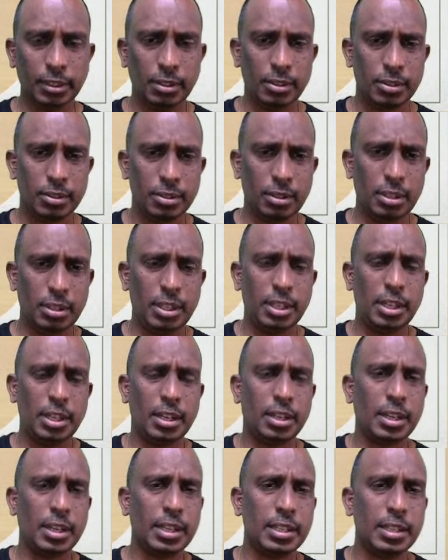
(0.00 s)
So here you
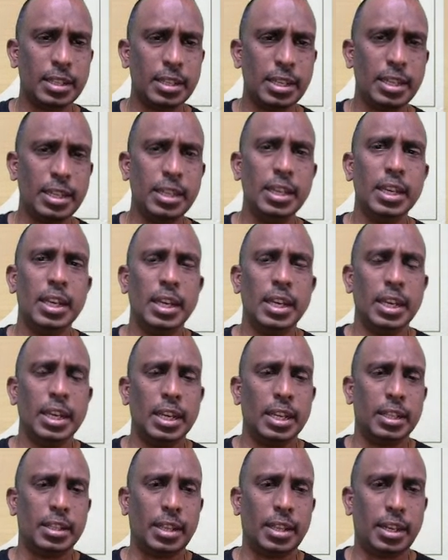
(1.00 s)
can see
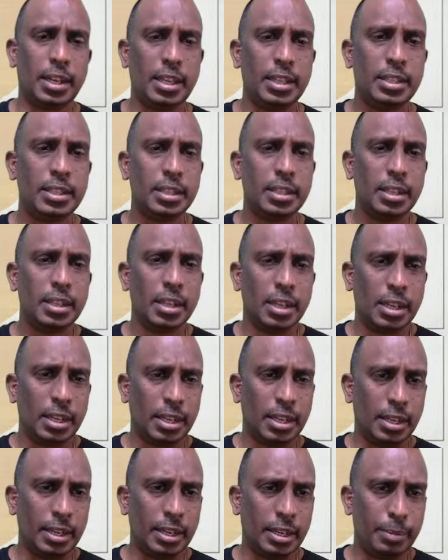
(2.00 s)
there is
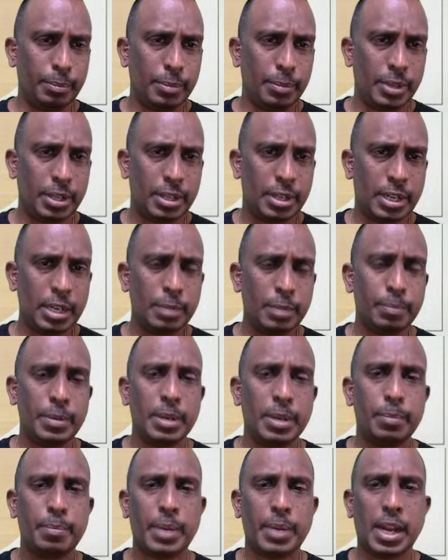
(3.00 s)
a
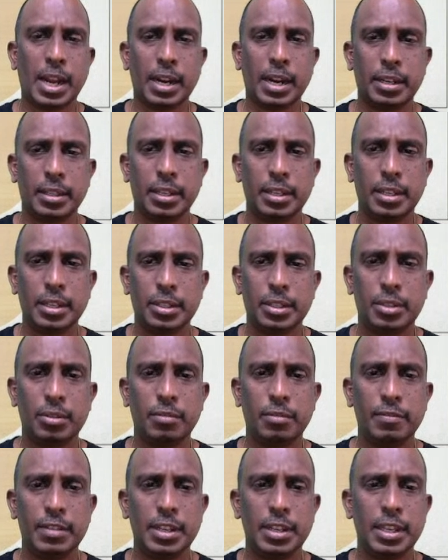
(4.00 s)
treatment plant, that is
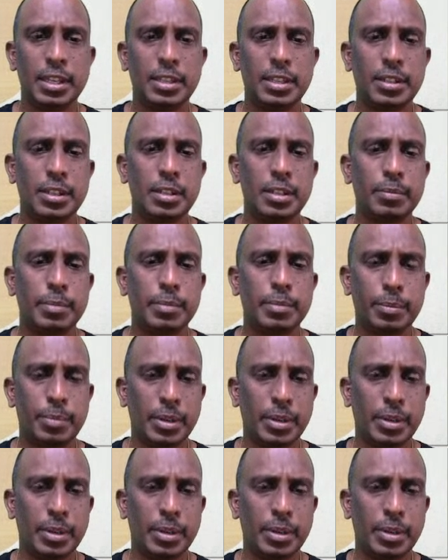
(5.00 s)
sewage treatment.